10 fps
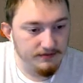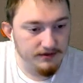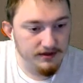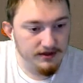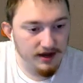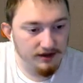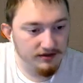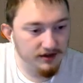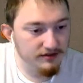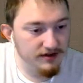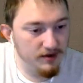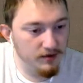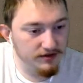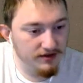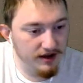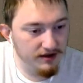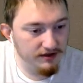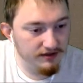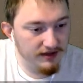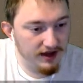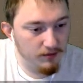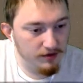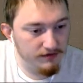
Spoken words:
Yeah, so yesterday I went to that one